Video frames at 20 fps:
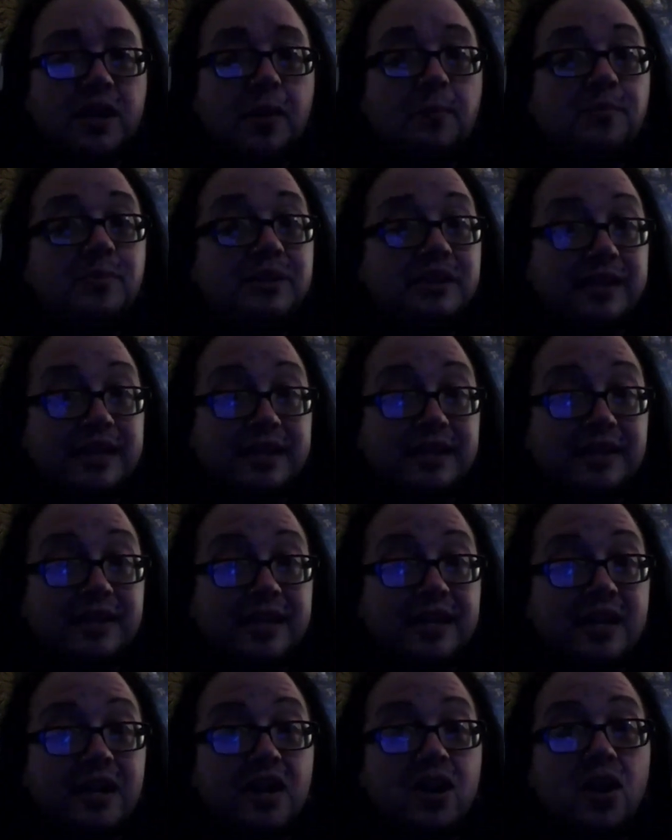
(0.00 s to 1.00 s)

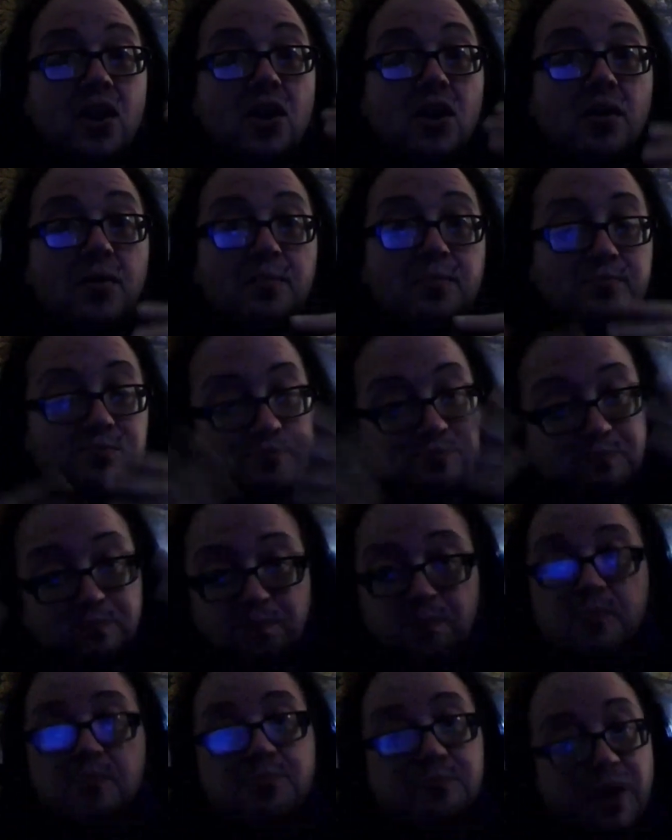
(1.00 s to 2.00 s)
completely,
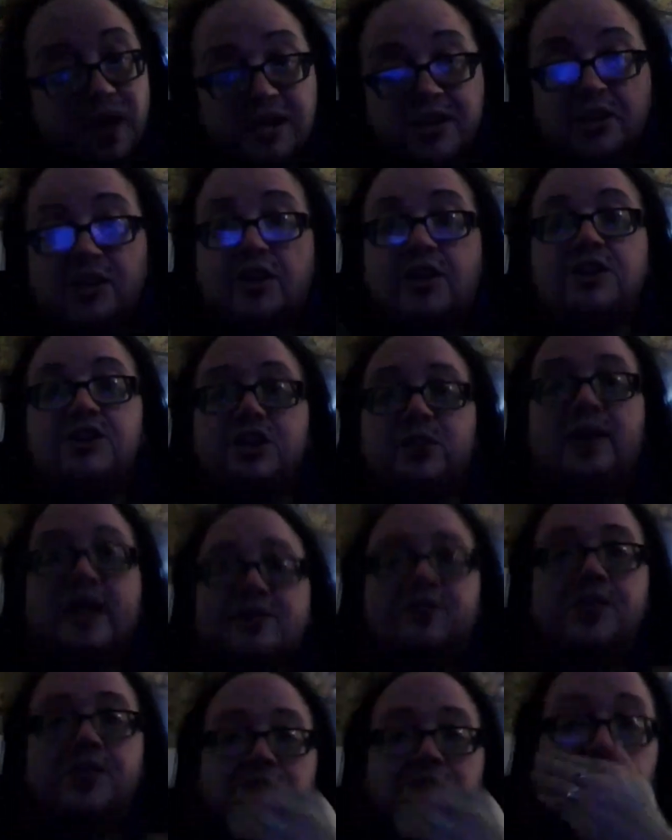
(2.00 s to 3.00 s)
but you're going to do whatever